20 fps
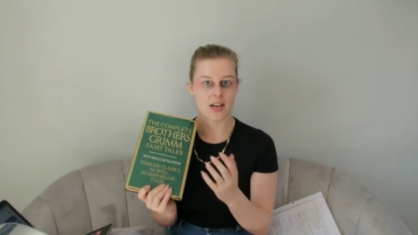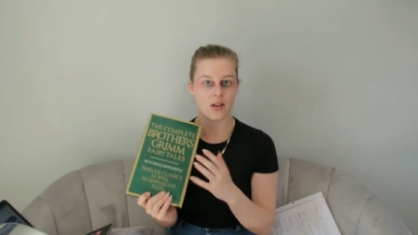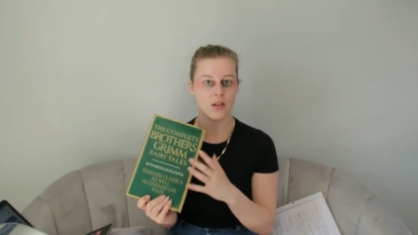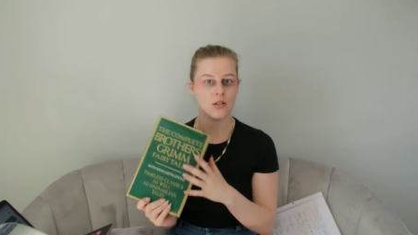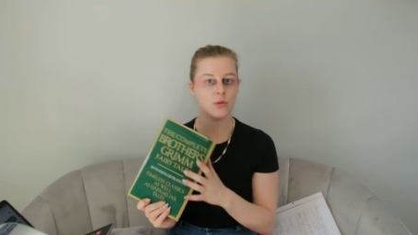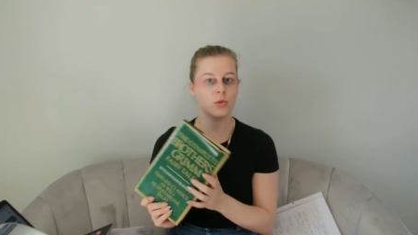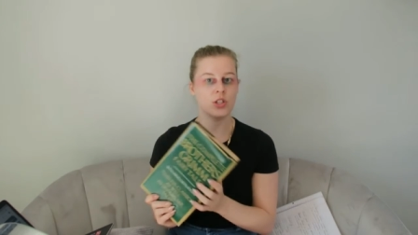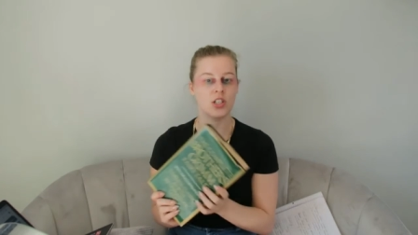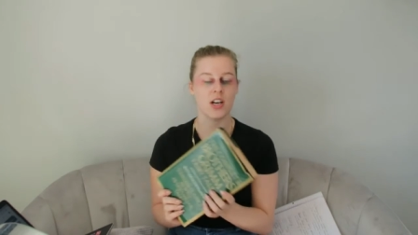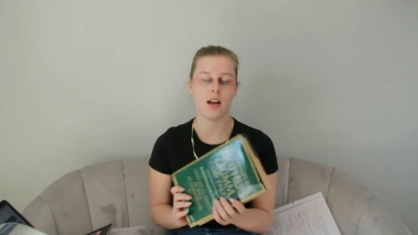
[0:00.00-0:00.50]

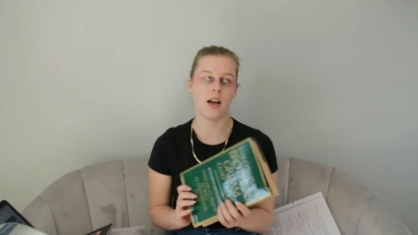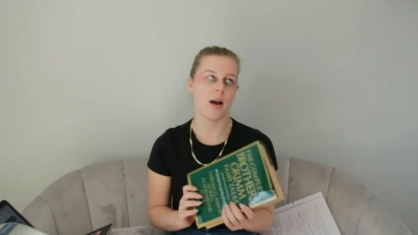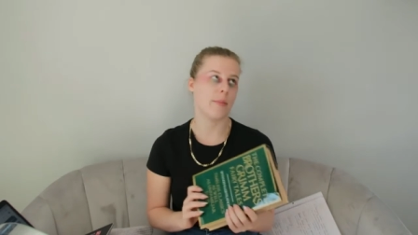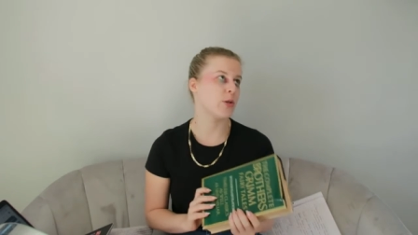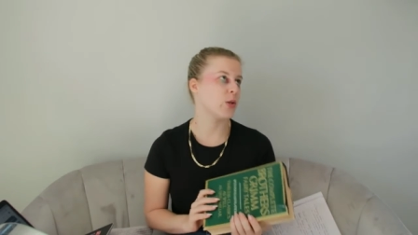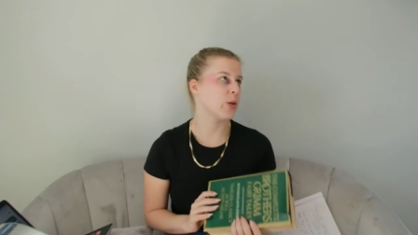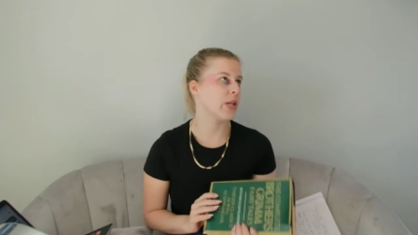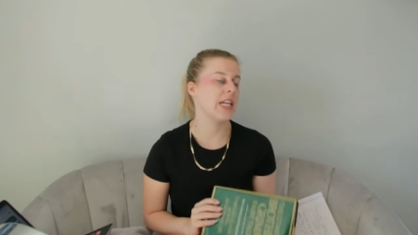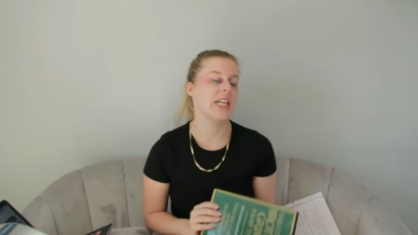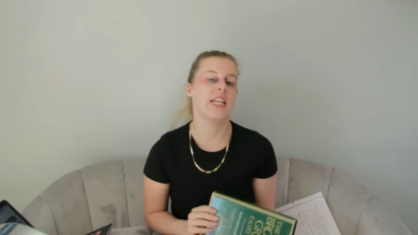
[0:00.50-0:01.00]
tales, which I
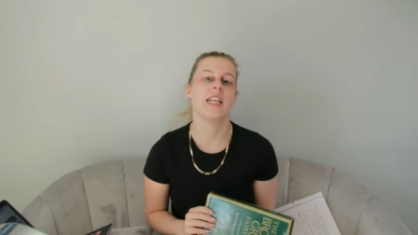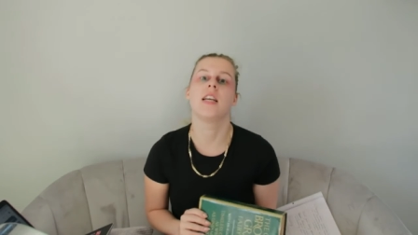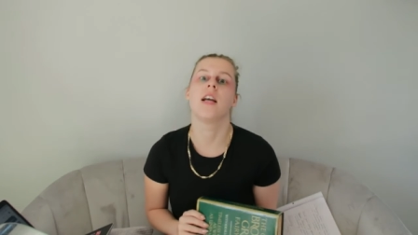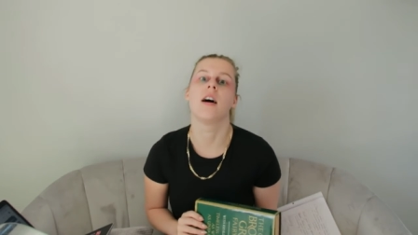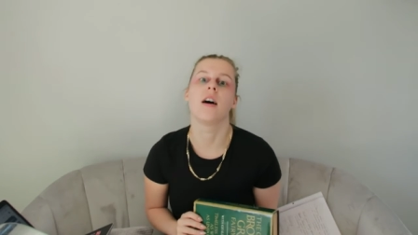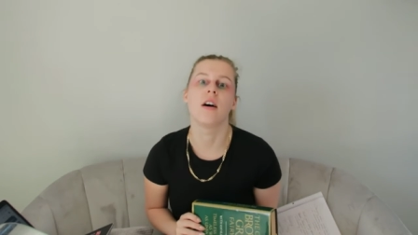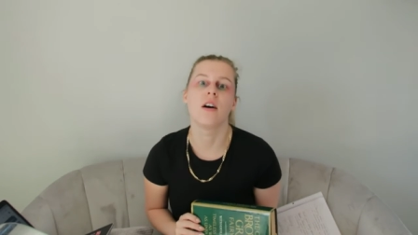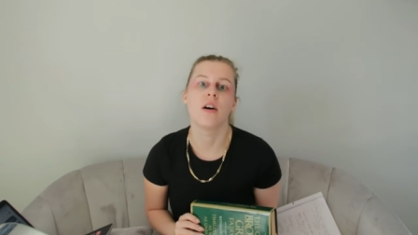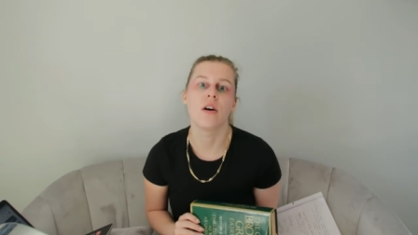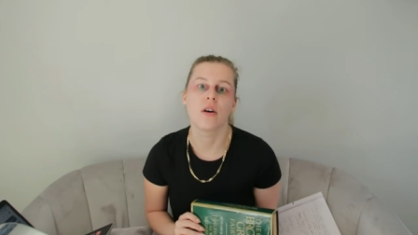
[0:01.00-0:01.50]
absolutely
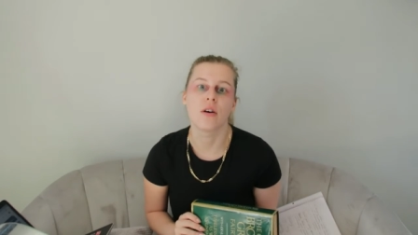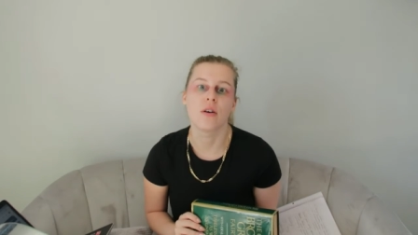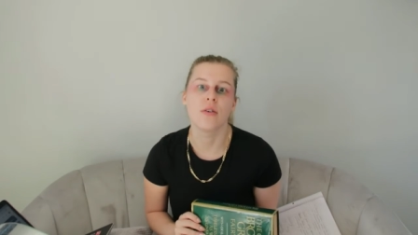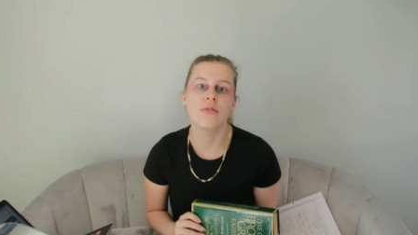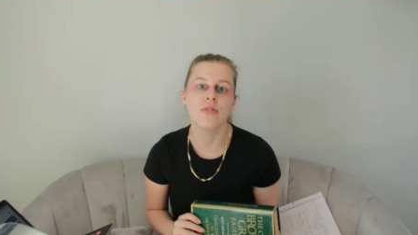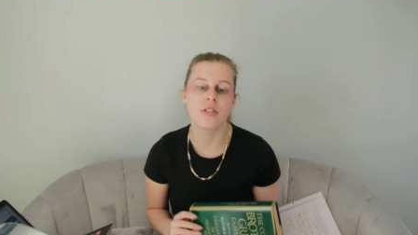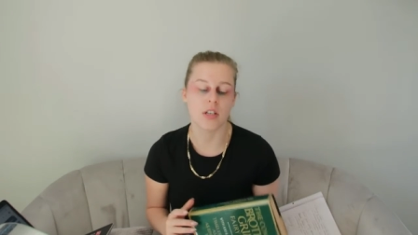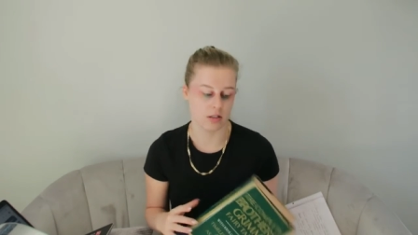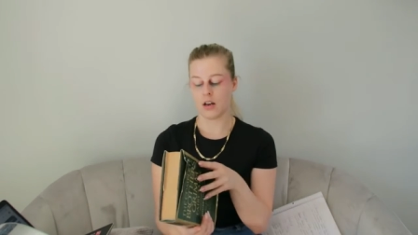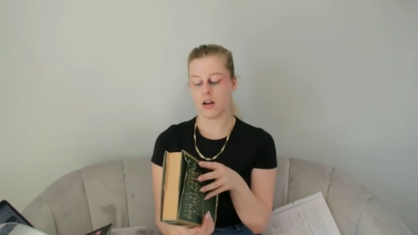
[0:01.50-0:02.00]

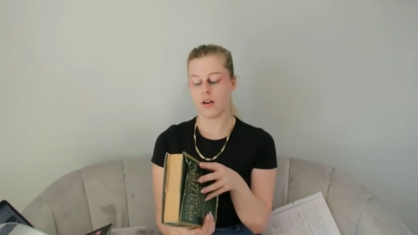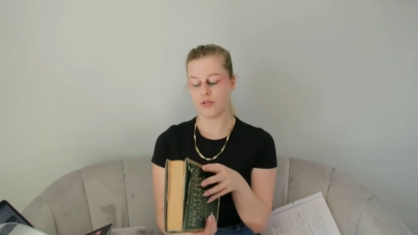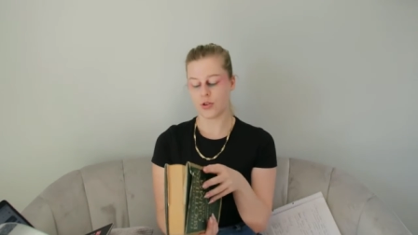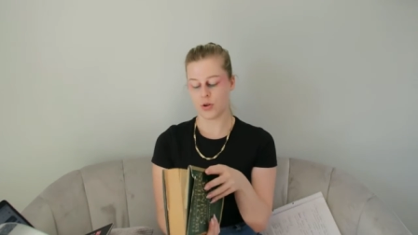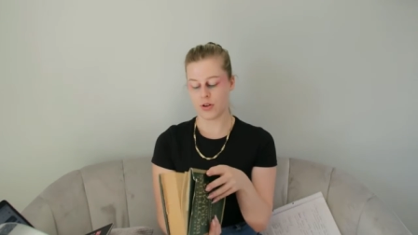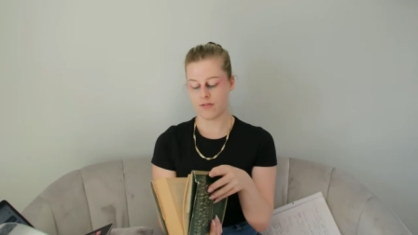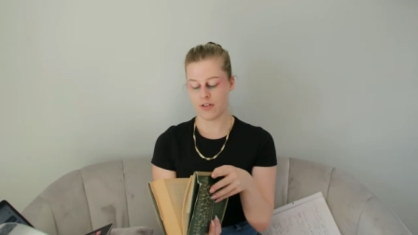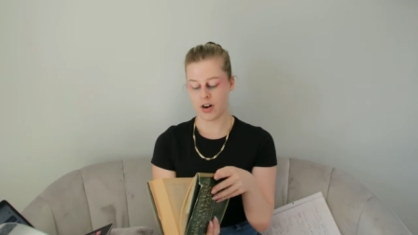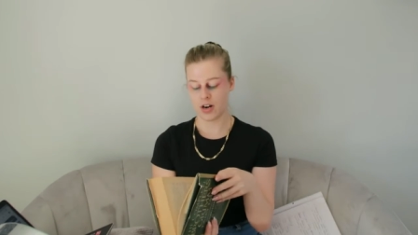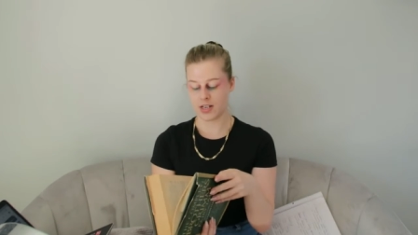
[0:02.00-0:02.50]
loved.
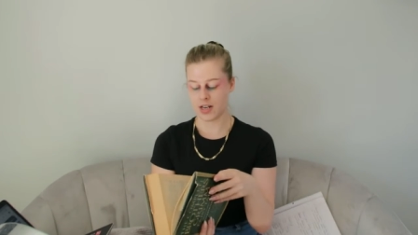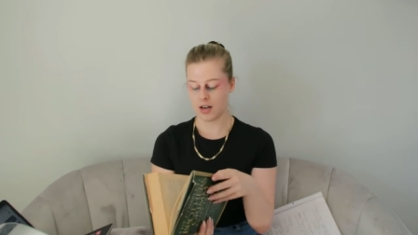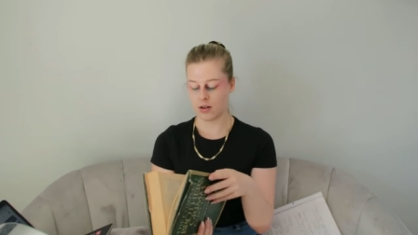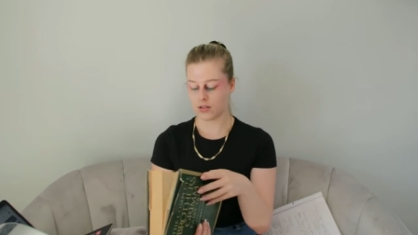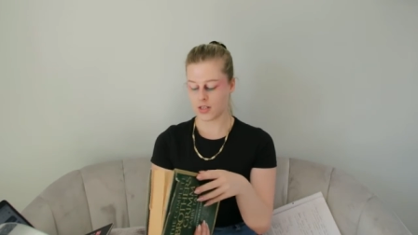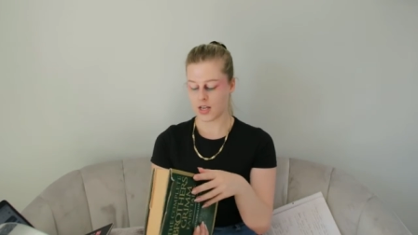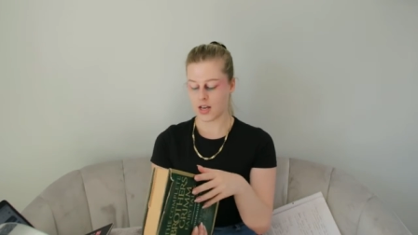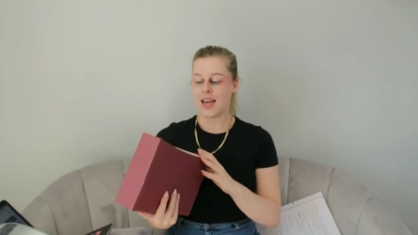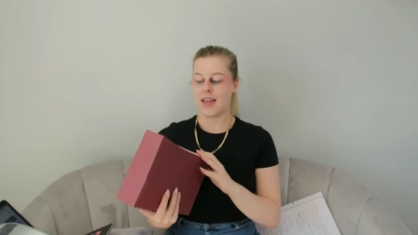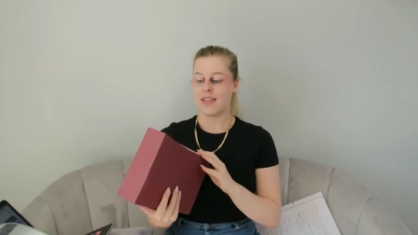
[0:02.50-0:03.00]
Loved doing fairy
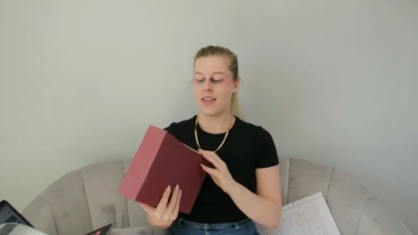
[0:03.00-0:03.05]
tales.